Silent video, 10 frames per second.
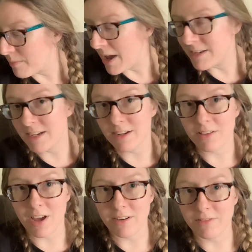I did a
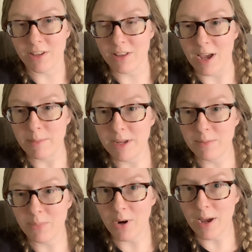lot of
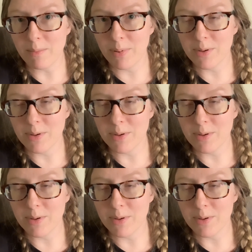climbing prep.